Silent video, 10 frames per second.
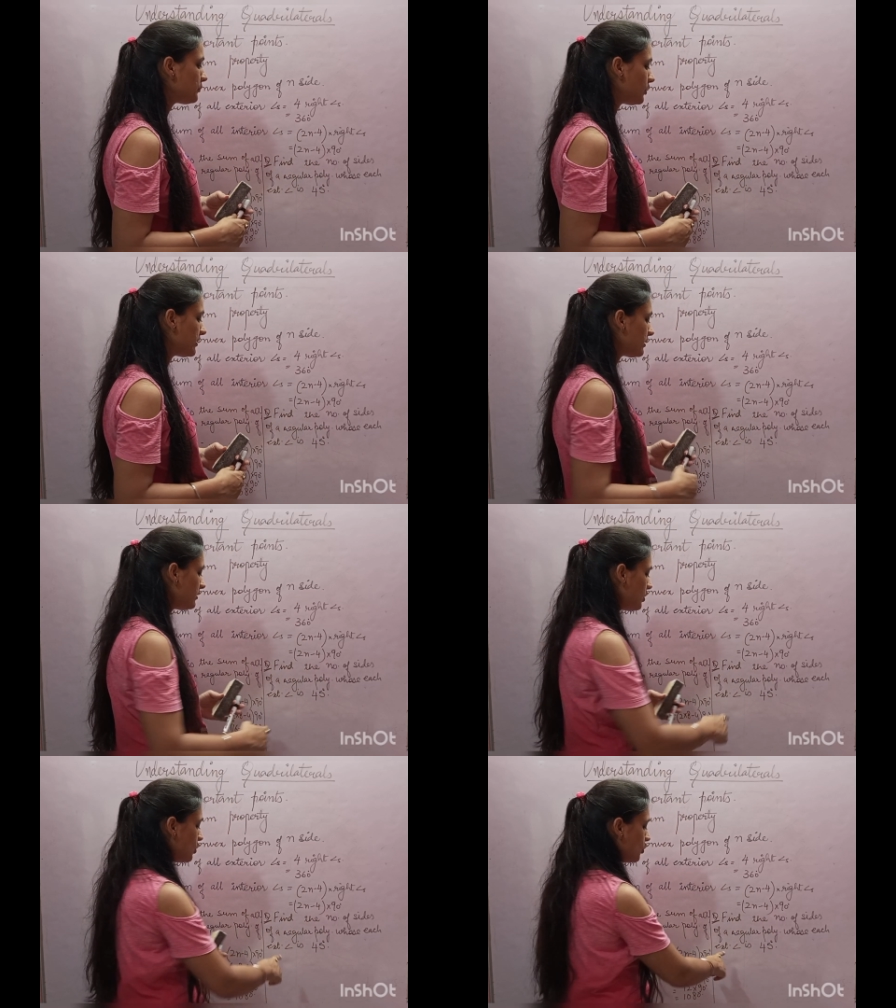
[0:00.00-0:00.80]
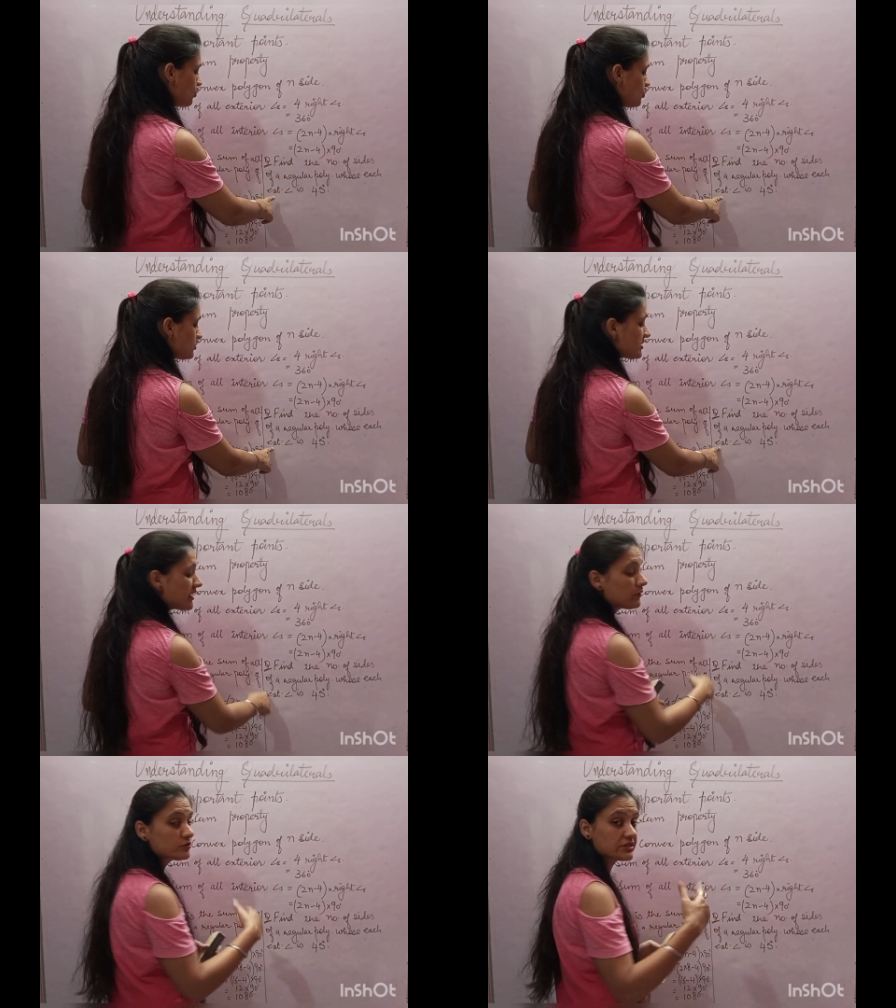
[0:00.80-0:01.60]
polygon
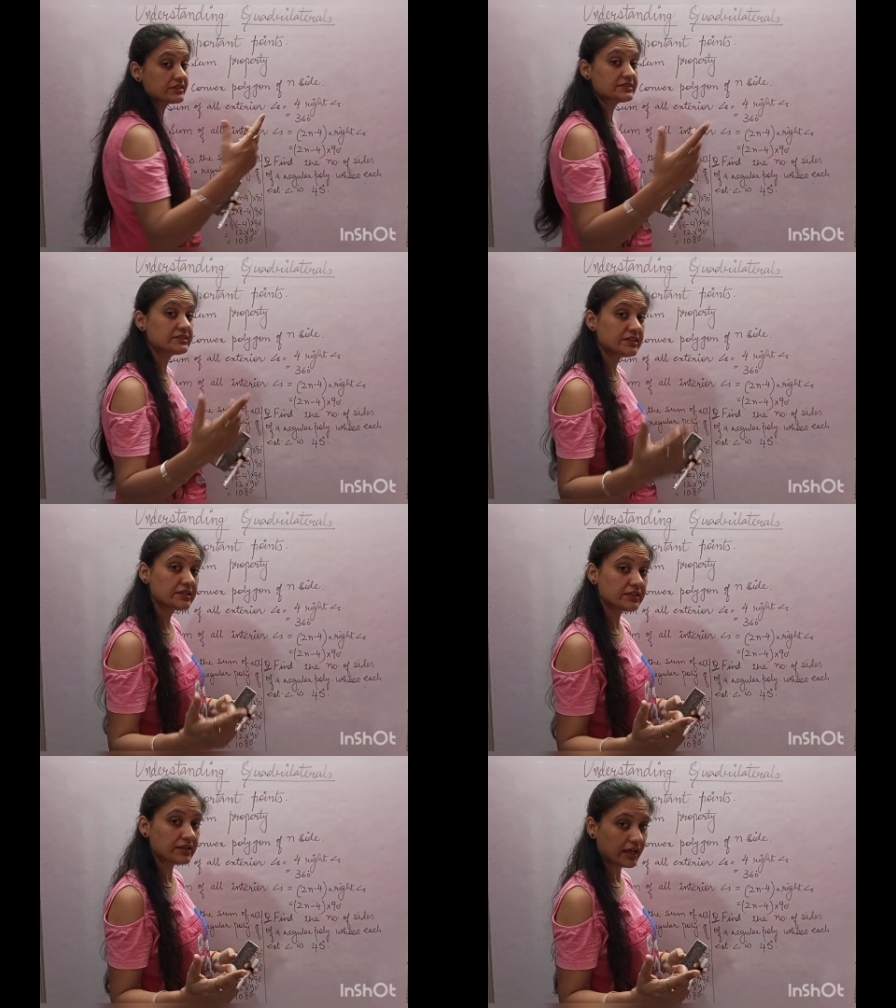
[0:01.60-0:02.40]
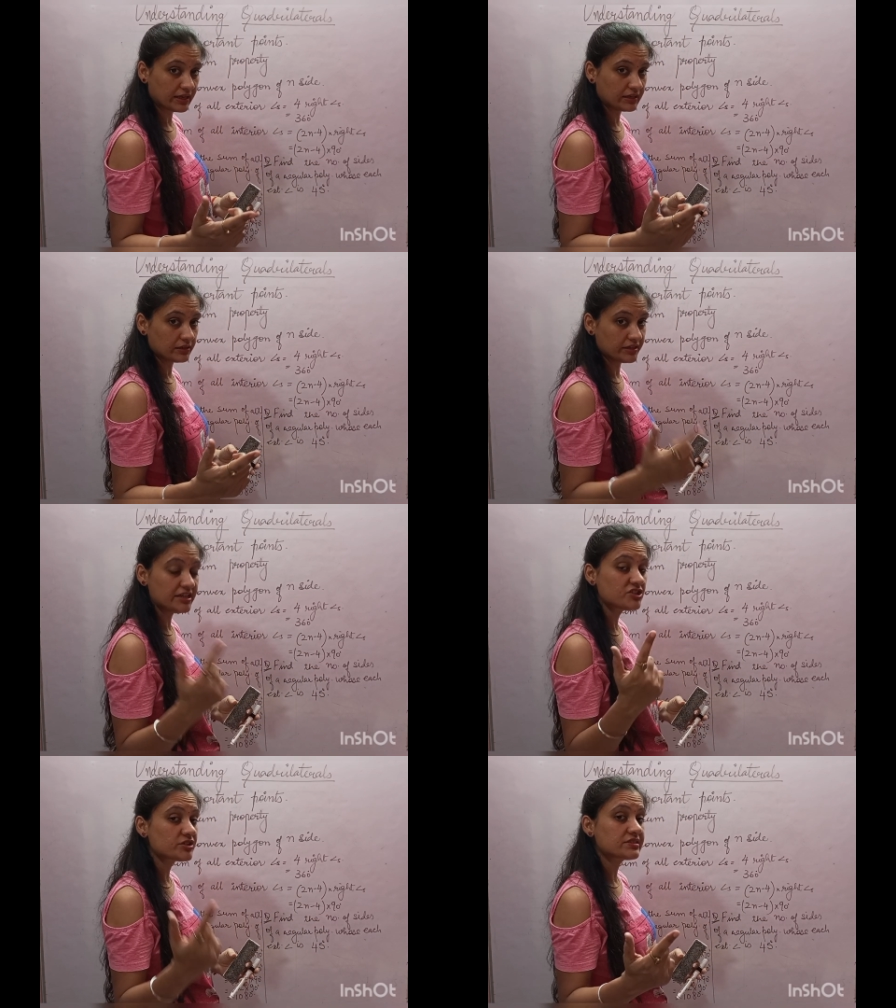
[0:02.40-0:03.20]
whose exterior angle,
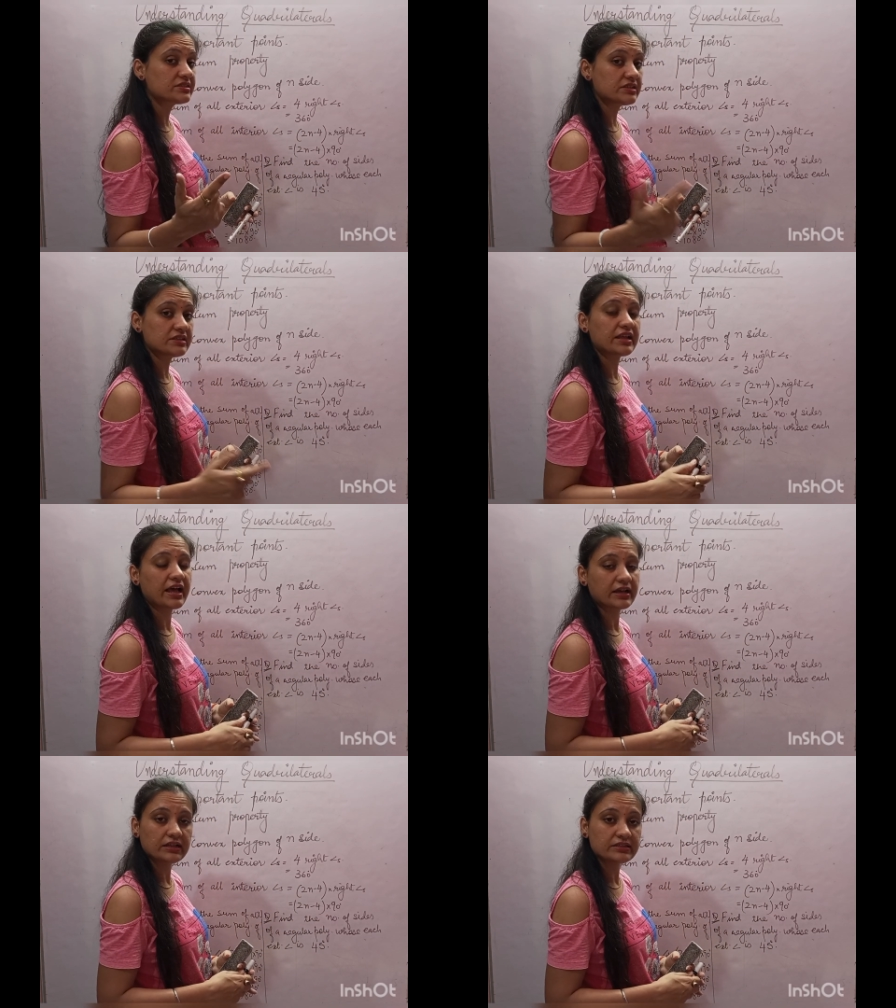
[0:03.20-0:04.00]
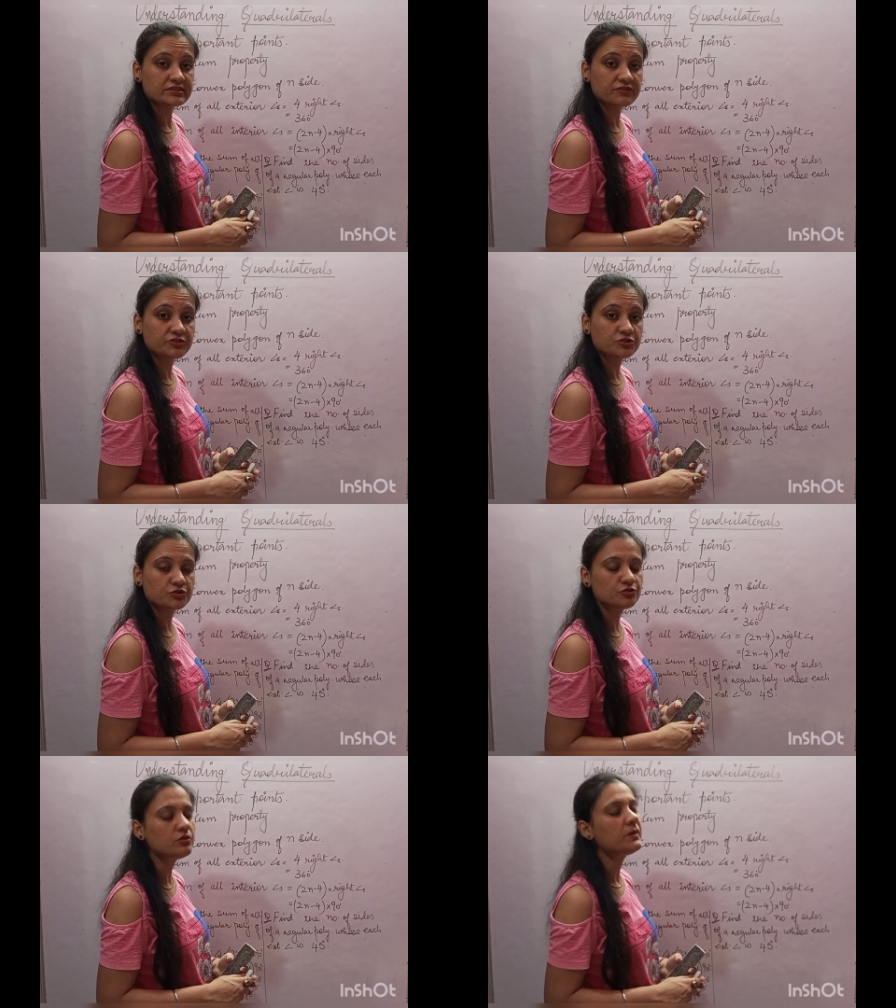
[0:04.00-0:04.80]
each exterior angle is given to
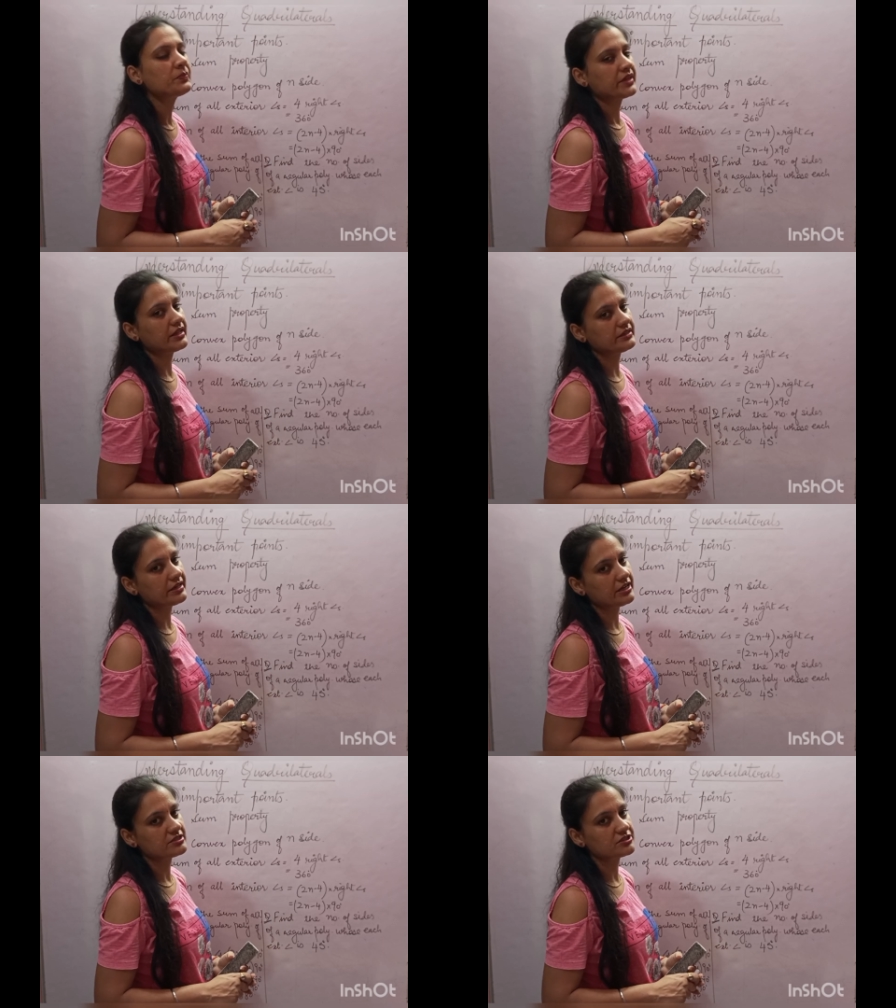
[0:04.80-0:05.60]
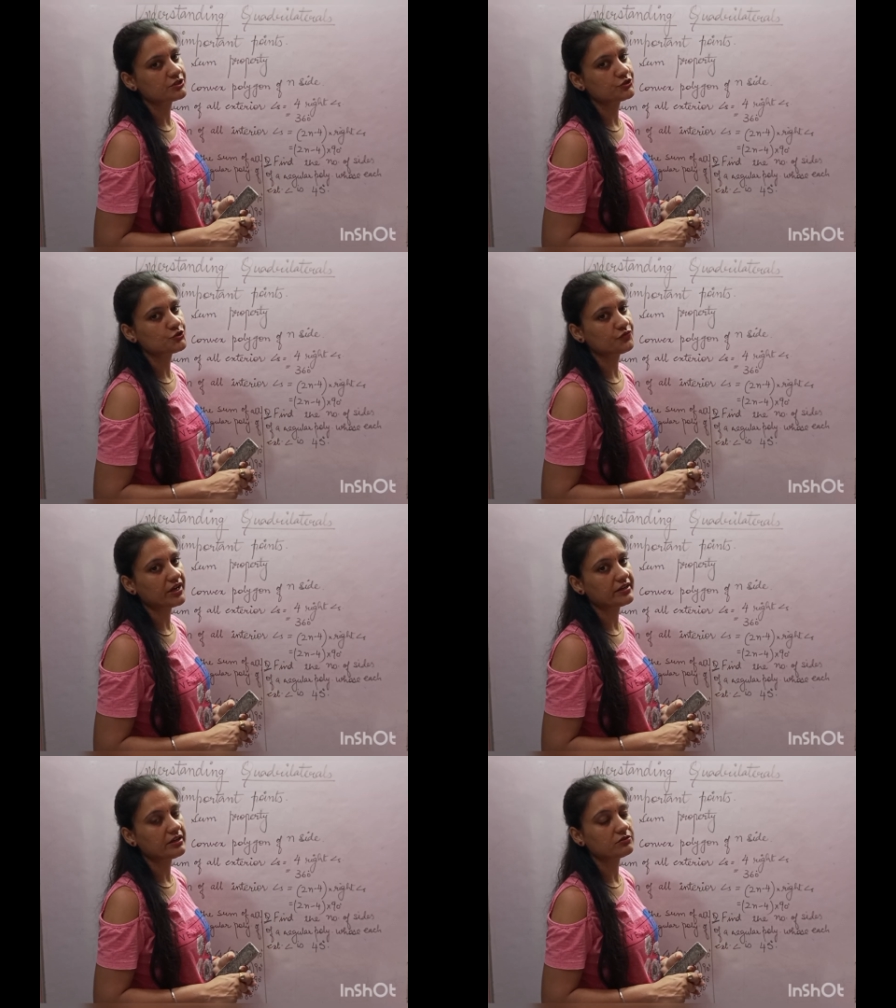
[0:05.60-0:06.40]
you and they are asking you to
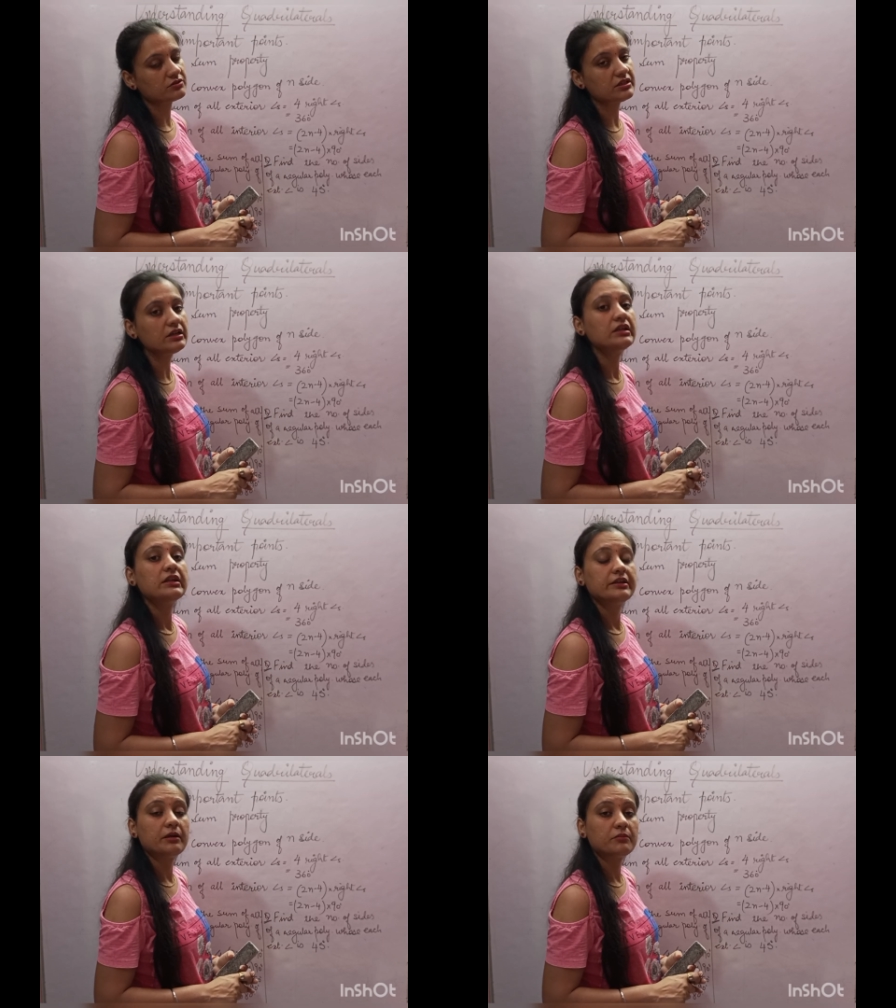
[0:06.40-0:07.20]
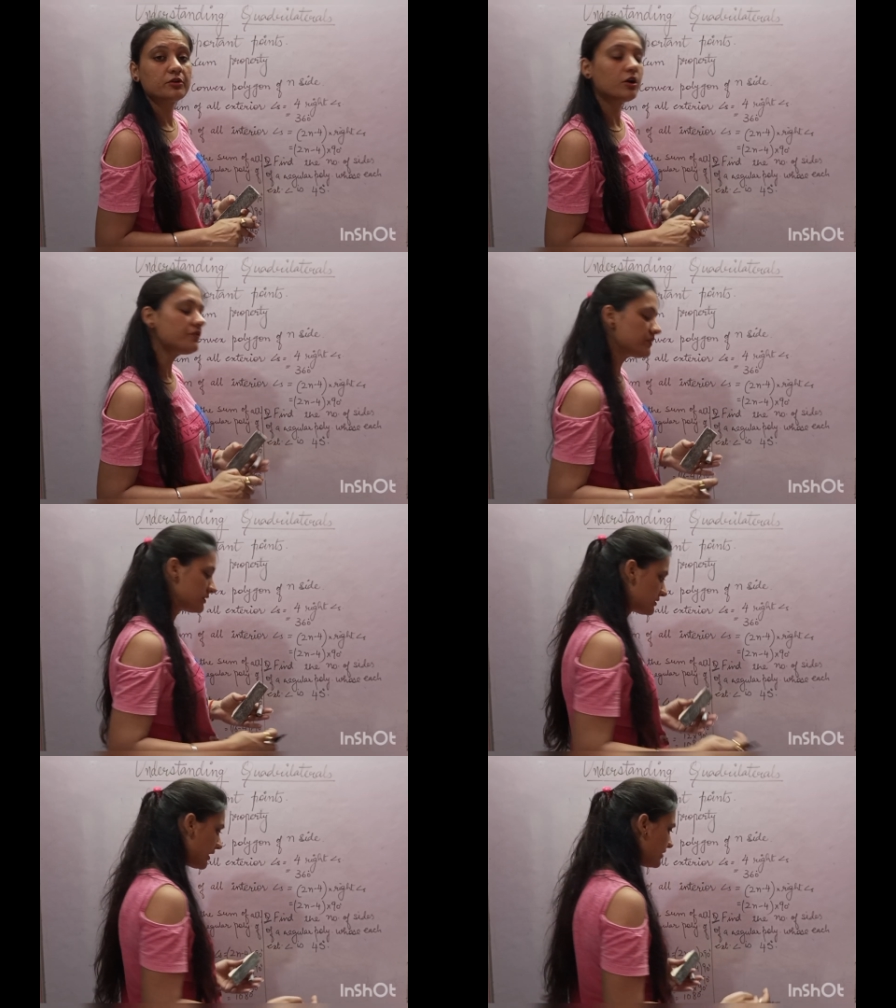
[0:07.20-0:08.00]
find out the number of
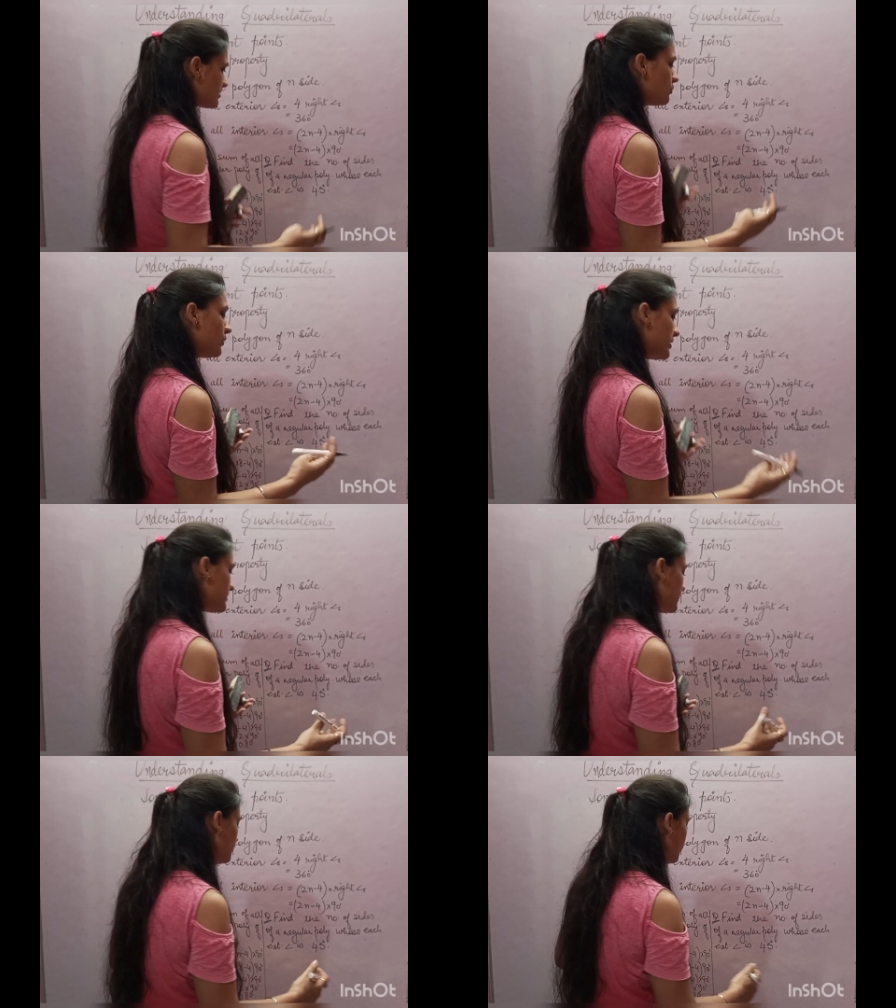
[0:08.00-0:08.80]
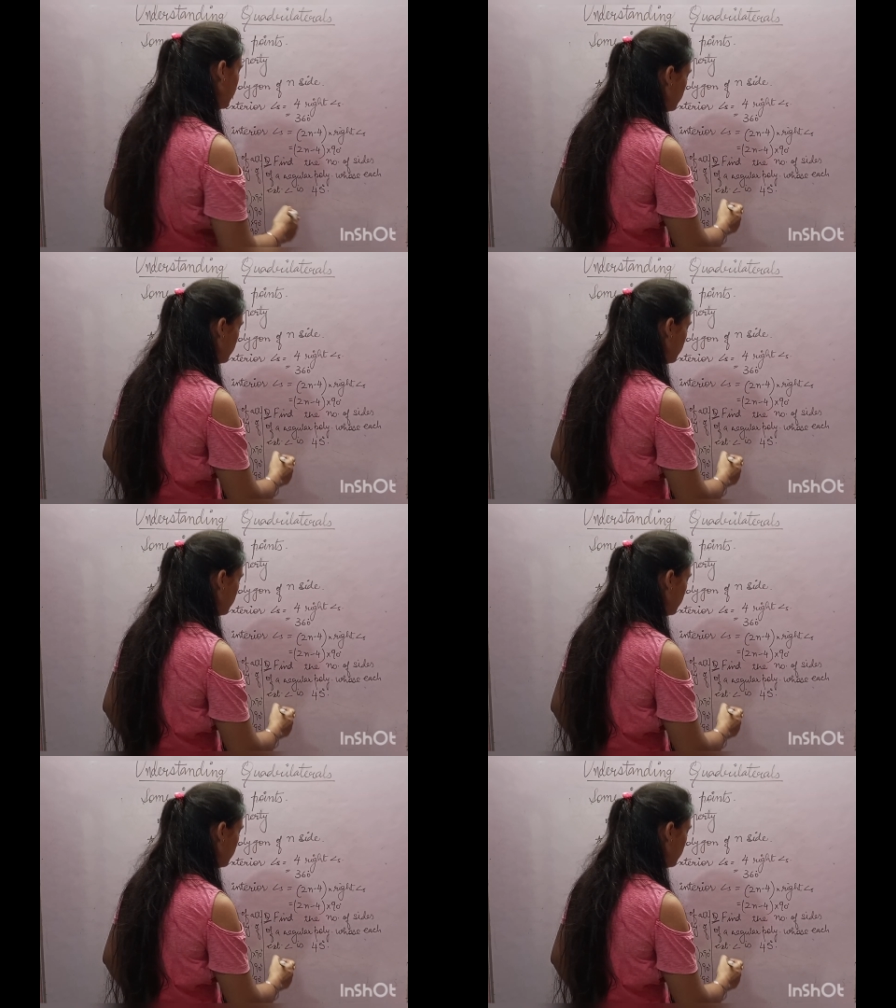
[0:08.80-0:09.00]
sides. Very simple.